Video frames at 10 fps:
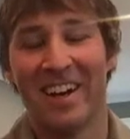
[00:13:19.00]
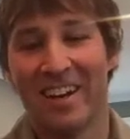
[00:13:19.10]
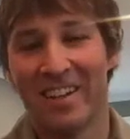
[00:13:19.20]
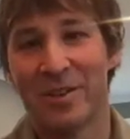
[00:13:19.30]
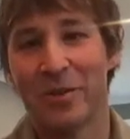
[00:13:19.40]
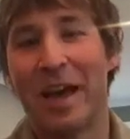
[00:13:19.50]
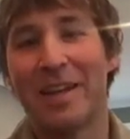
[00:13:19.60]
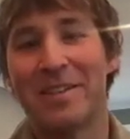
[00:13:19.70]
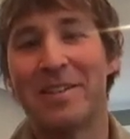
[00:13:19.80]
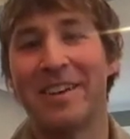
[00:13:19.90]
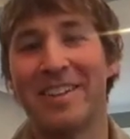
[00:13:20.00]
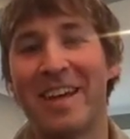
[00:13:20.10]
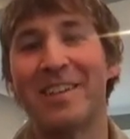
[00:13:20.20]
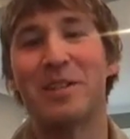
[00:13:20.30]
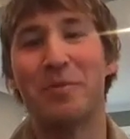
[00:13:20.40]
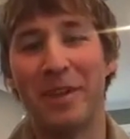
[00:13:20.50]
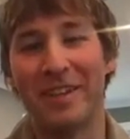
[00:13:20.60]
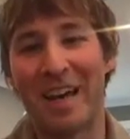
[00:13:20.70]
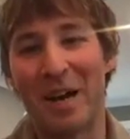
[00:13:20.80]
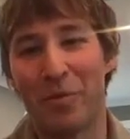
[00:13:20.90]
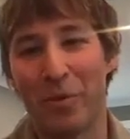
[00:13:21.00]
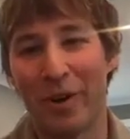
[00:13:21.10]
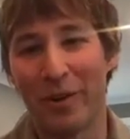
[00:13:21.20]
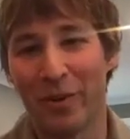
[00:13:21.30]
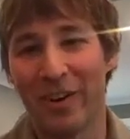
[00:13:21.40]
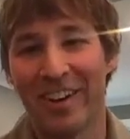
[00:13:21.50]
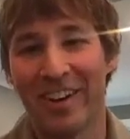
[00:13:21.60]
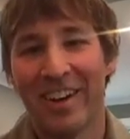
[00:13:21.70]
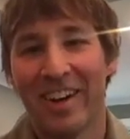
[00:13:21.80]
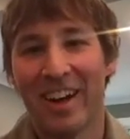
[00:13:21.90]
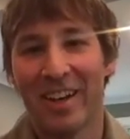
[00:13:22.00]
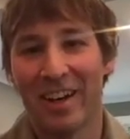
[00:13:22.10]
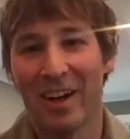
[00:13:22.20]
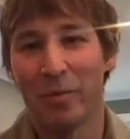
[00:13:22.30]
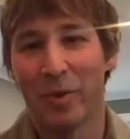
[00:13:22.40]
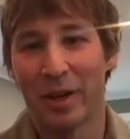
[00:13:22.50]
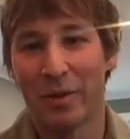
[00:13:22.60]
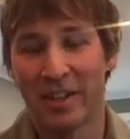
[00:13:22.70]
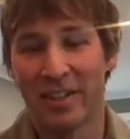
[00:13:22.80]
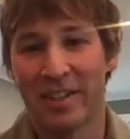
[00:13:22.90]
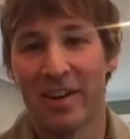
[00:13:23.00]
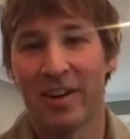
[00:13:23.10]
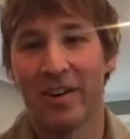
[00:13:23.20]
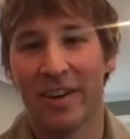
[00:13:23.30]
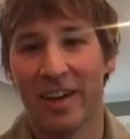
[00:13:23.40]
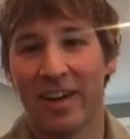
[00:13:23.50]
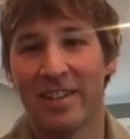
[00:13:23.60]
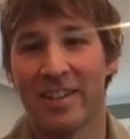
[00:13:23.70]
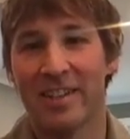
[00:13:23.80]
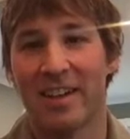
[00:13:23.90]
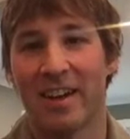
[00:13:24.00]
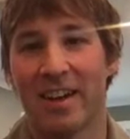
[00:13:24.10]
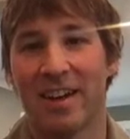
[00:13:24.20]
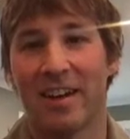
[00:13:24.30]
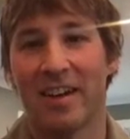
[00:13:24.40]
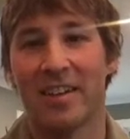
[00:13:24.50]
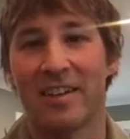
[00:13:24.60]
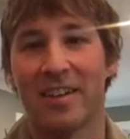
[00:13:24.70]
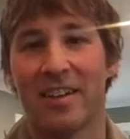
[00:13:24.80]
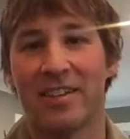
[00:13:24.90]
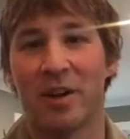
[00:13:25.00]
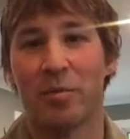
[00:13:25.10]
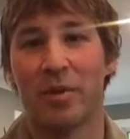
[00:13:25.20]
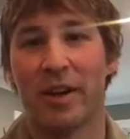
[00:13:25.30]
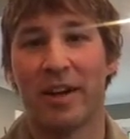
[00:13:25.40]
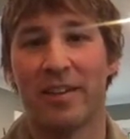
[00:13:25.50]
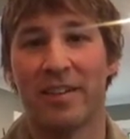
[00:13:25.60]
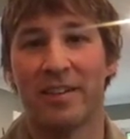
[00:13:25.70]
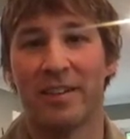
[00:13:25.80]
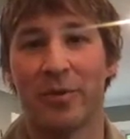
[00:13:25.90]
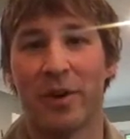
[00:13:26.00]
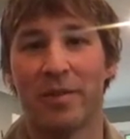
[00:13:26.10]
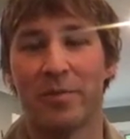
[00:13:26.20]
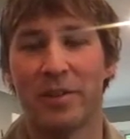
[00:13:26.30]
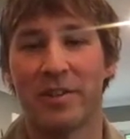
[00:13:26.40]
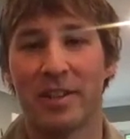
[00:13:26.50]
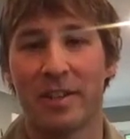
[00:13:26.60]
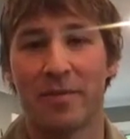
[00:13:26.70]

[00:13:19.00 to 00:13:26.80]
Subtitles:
so it tends to be at that point where I'll pick up the guitar and start playing and writing music.